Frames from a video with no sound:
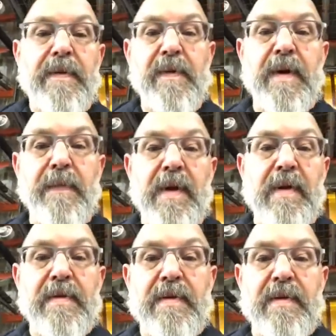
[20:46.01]
20
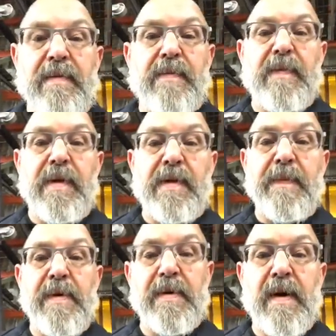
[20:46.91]
minutes and my
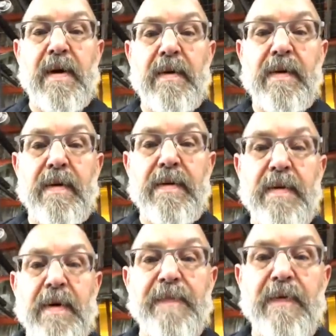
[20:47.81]
tummy's growling. It's
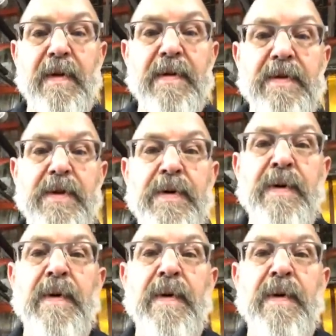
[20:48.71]
time for lunch.